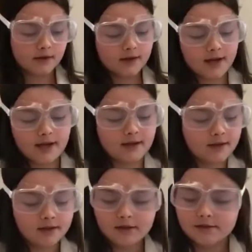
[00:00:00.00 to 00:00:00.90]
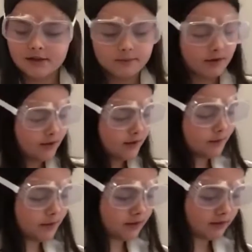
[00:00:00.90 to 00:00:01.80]
Okay, so I'm going to
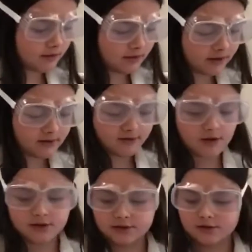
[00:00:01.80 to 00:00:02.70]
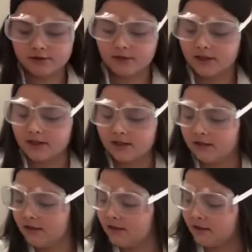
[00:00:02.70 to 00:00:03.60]
put the instructions over here
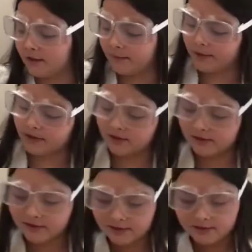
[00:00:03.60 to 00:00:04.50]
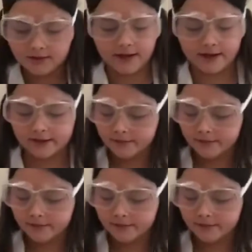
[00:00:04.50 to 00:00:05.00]
and put these to the side.